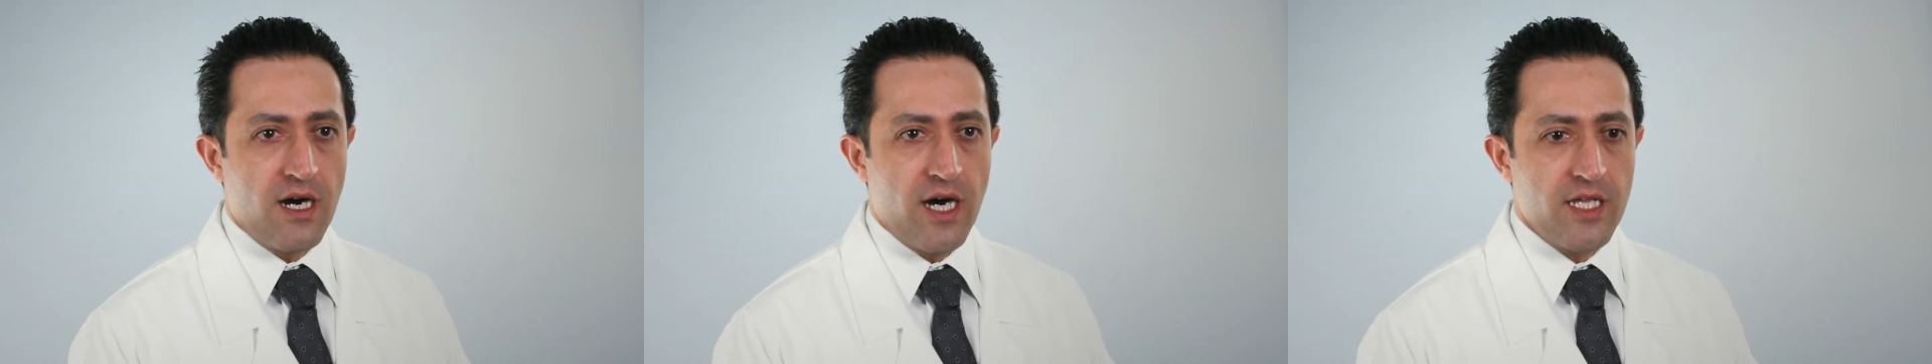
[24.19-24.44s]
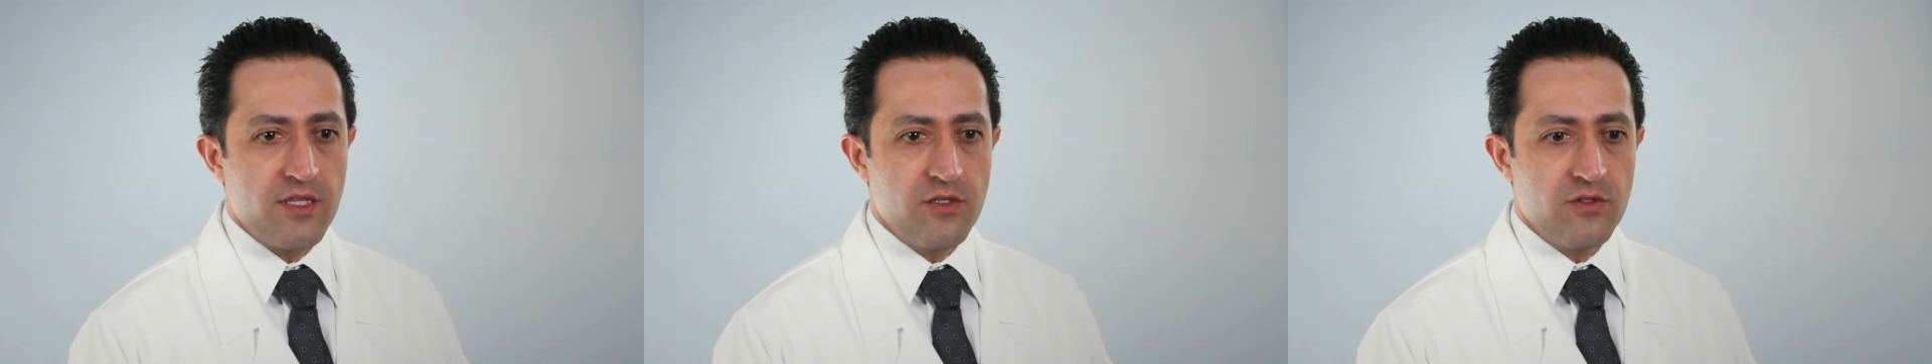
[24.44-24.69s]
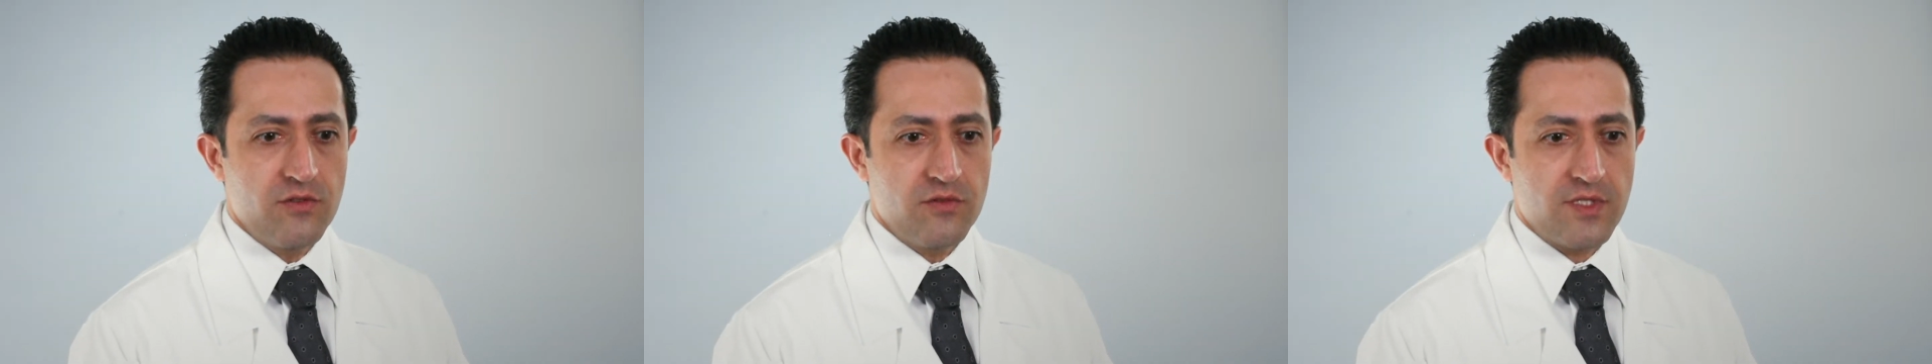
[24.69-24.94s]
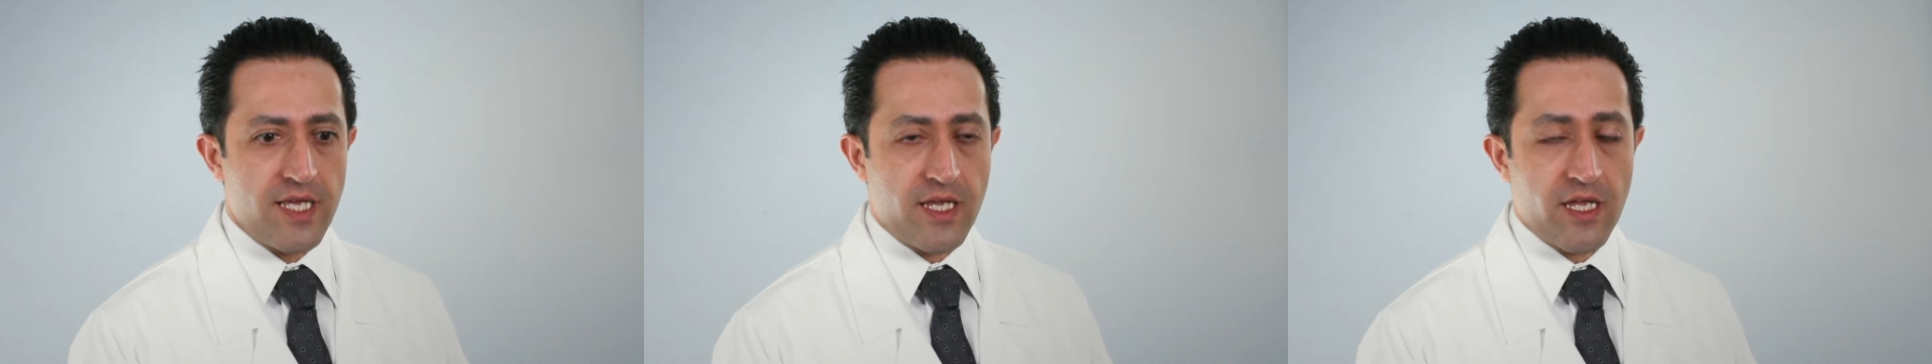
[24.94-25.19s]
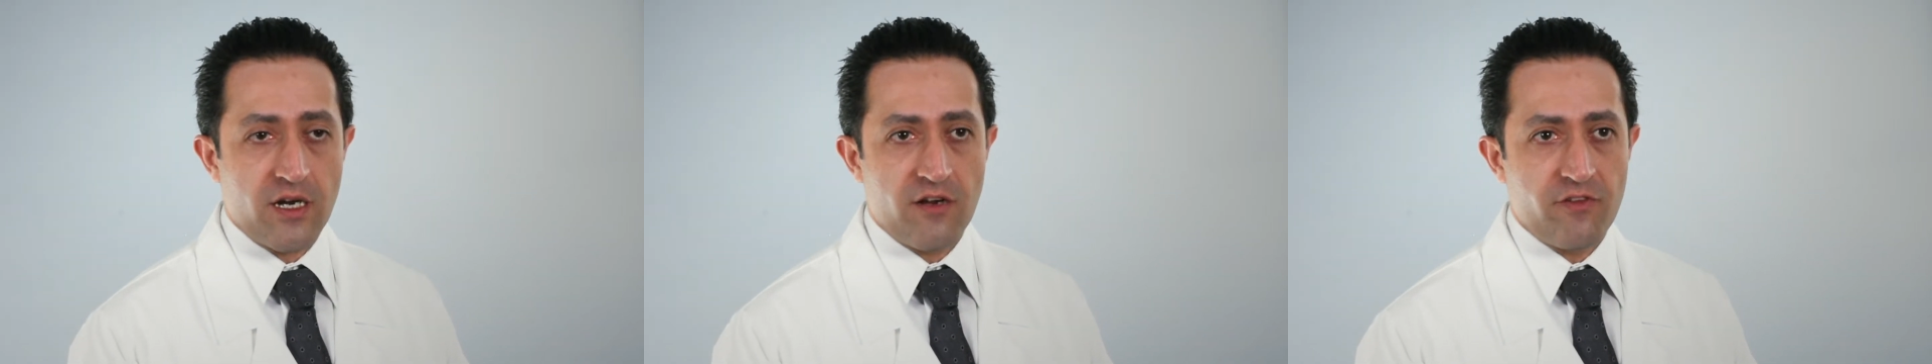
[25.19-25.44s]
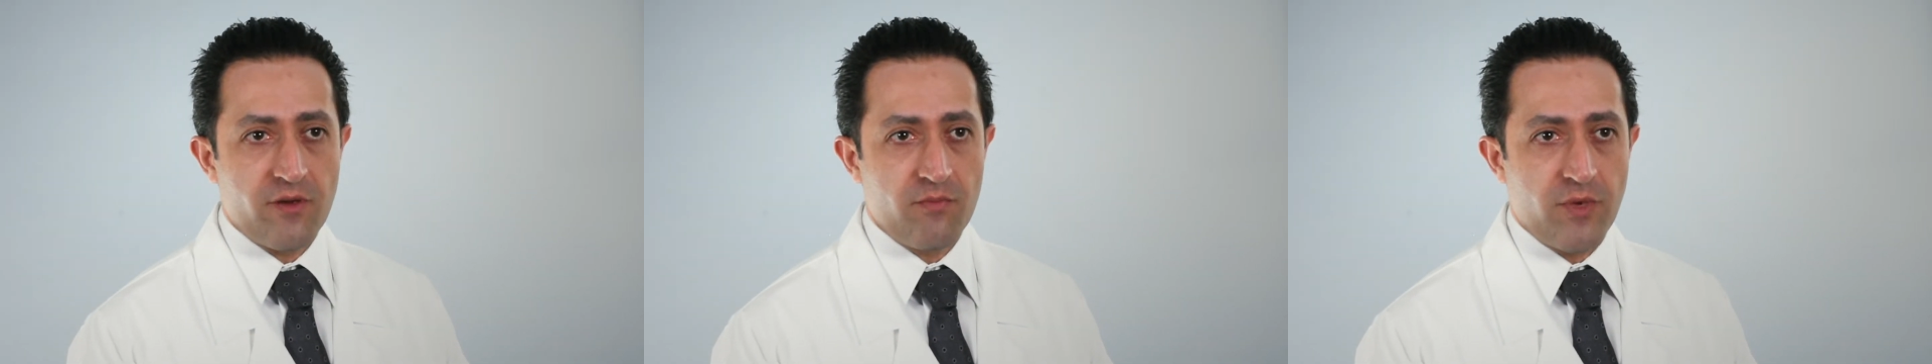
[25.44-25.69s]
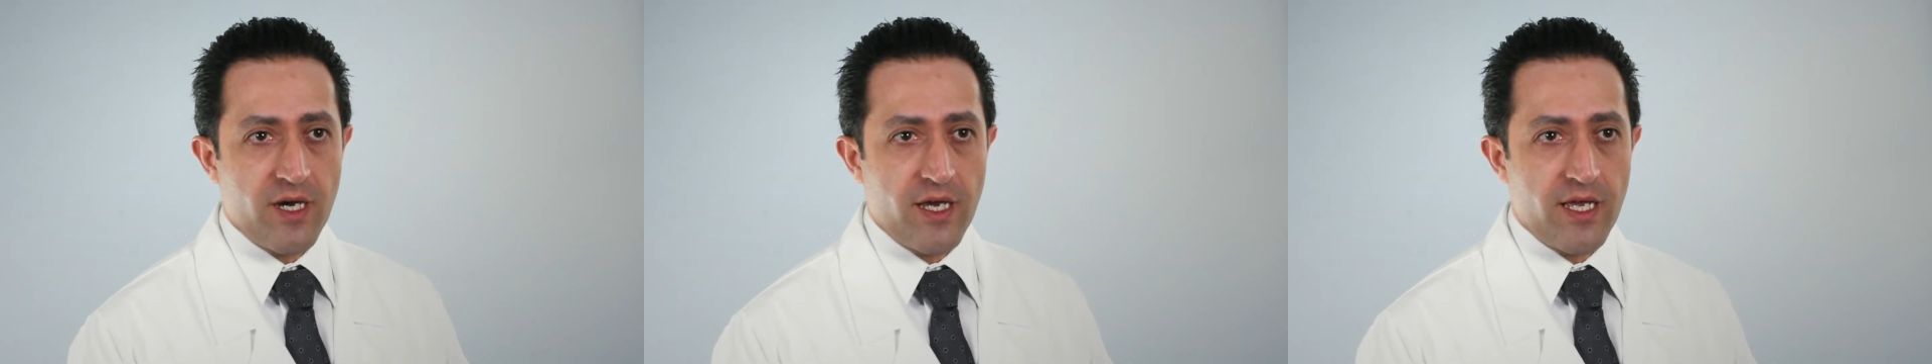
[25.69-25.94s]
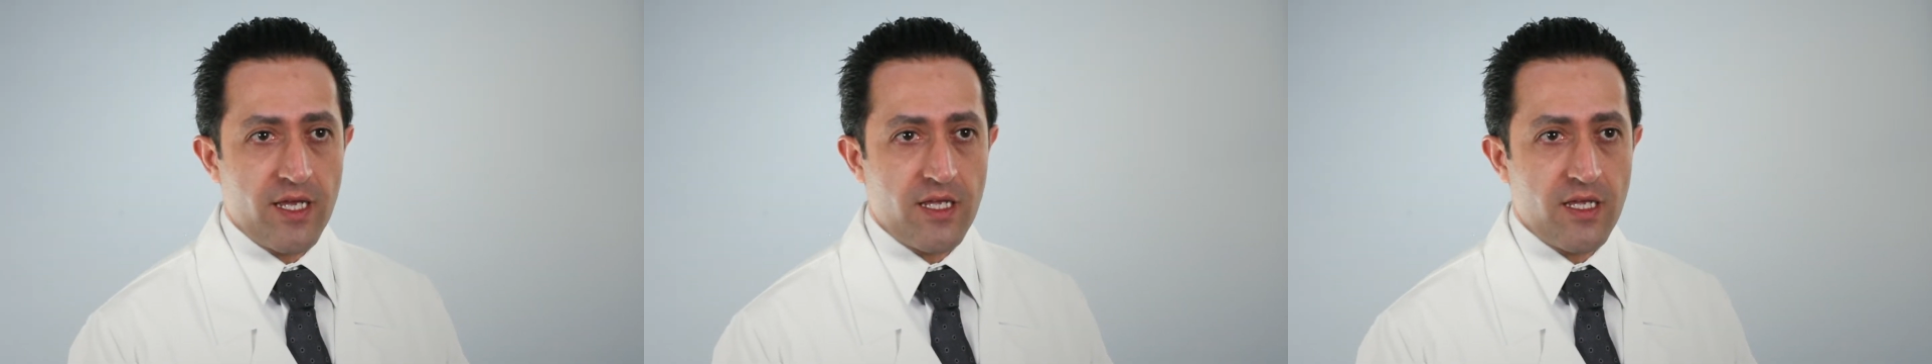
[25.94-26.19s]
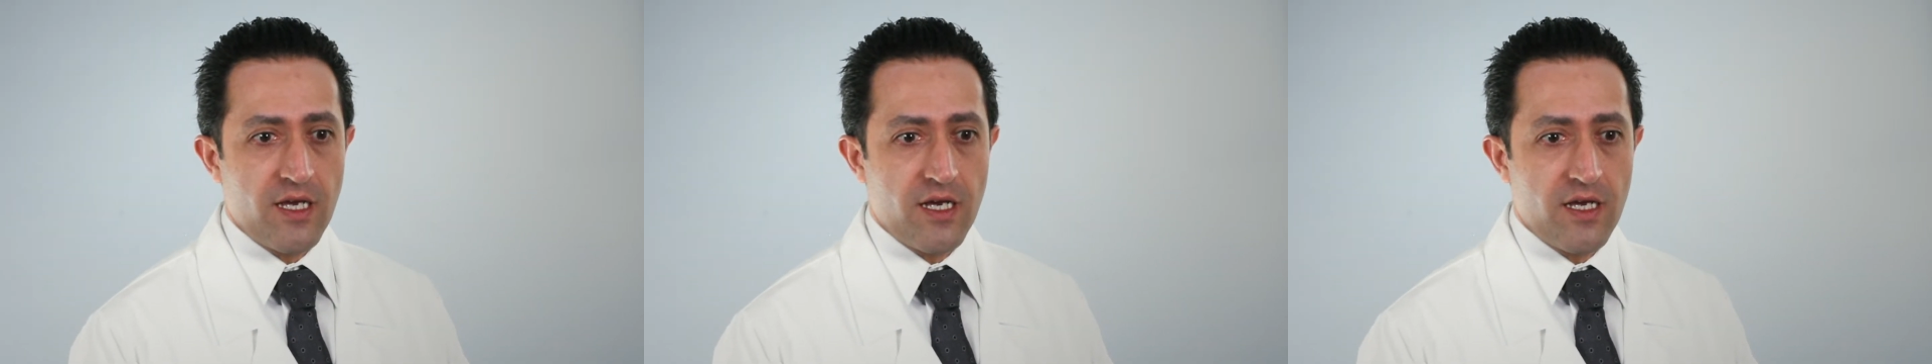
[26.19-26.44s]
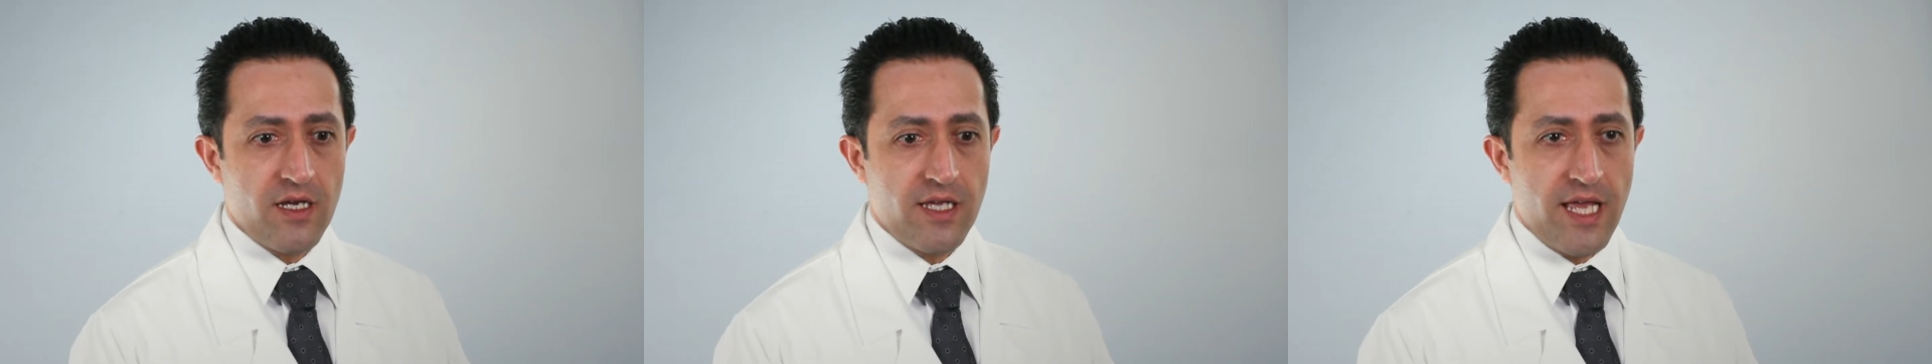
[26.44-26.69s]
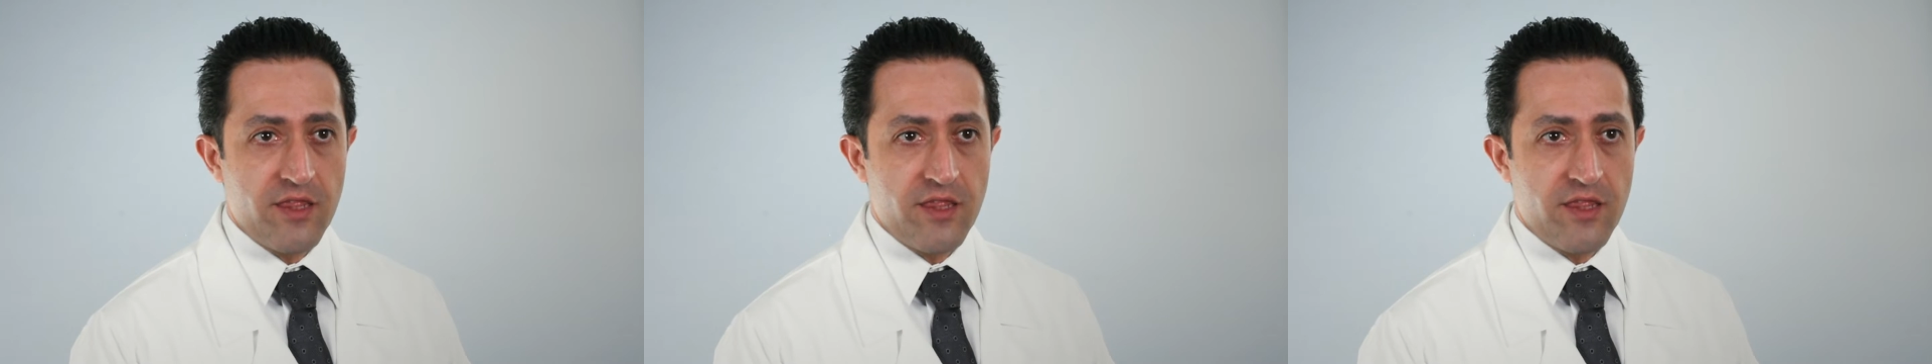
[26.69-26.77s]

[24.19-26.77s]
I do take care of them by uh,